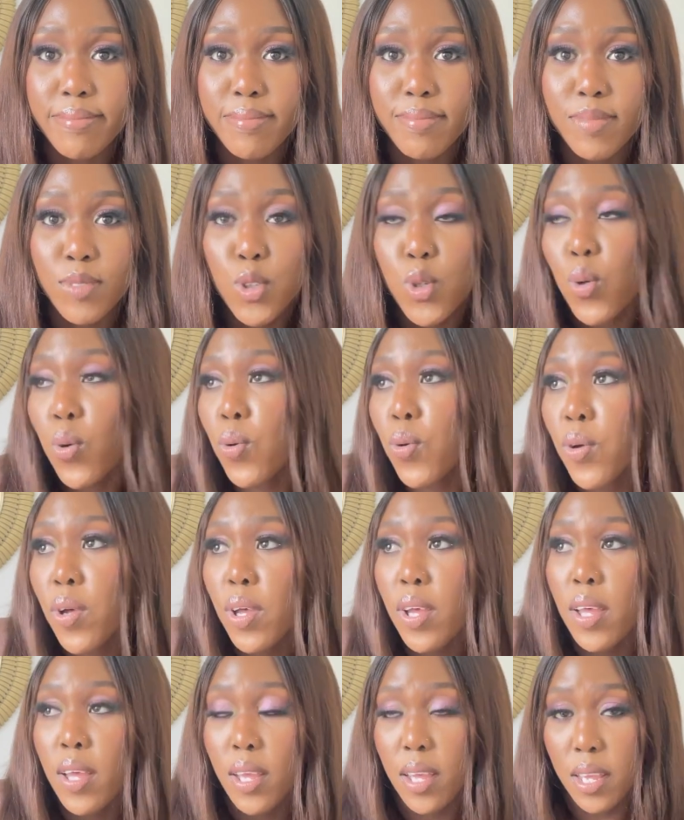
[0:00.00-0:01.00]
so
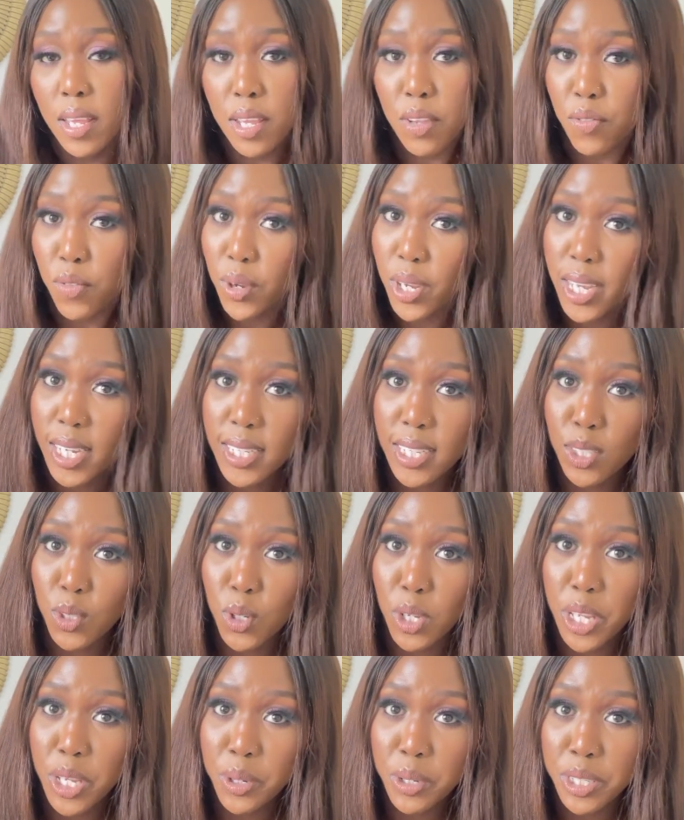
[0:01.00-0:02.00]
if you get a
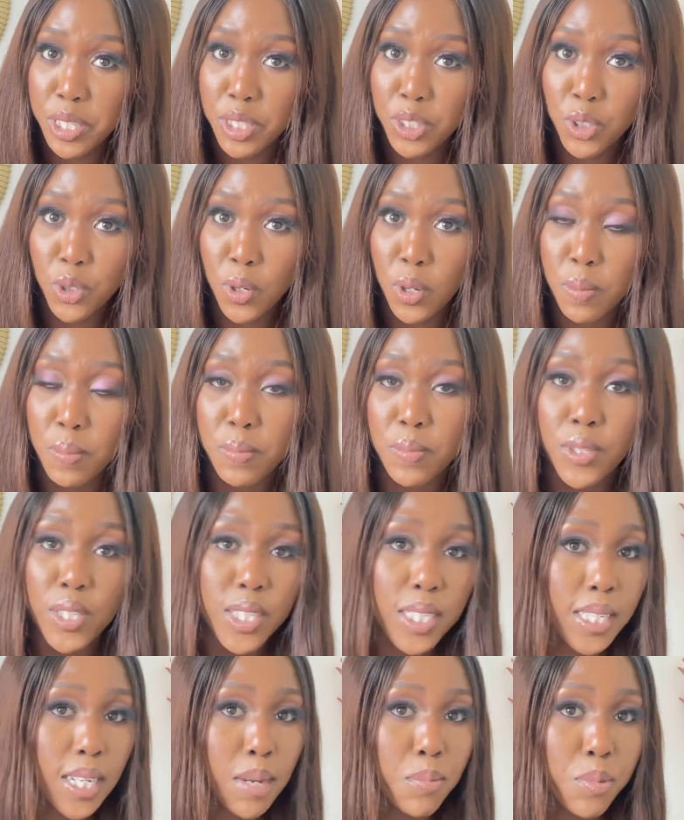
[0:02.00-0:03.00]
security job,
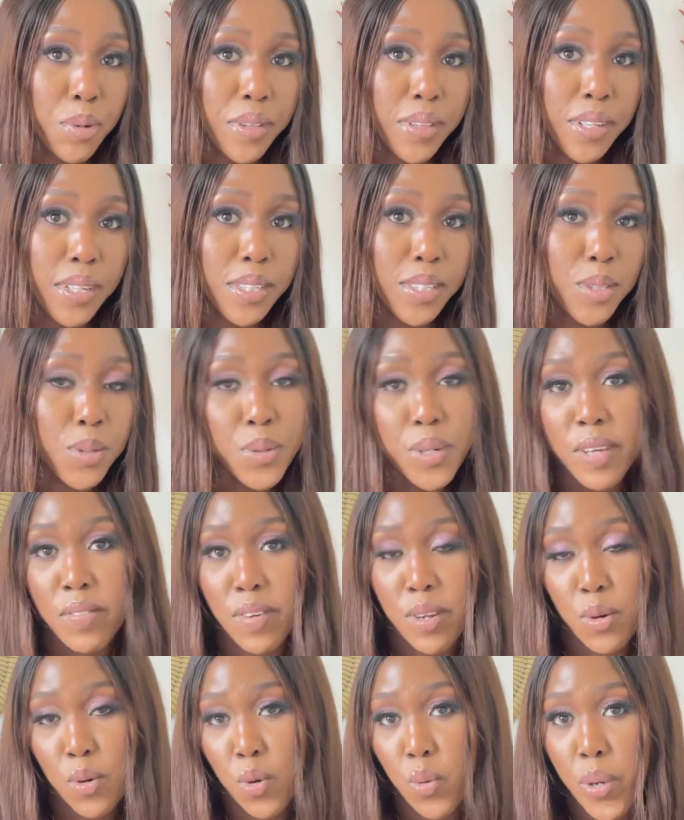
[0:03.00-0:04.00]
just come with it. You never
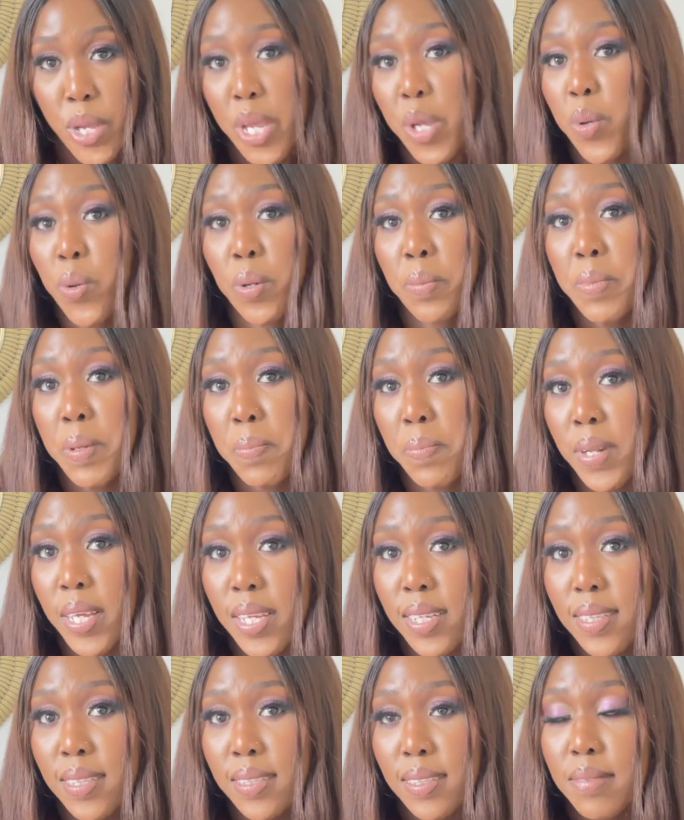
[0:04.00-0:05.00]
know where you'll be
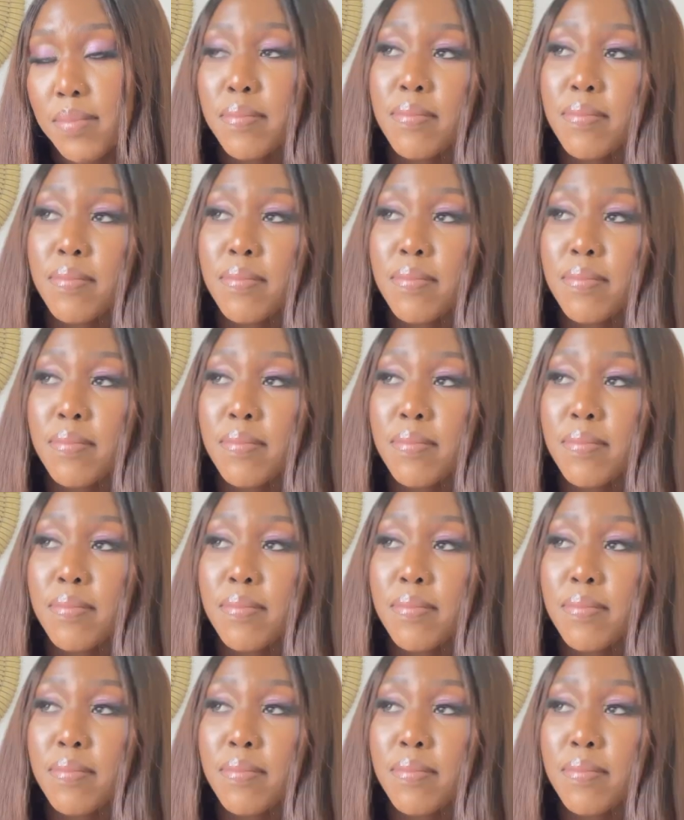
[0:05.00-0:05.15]
placed.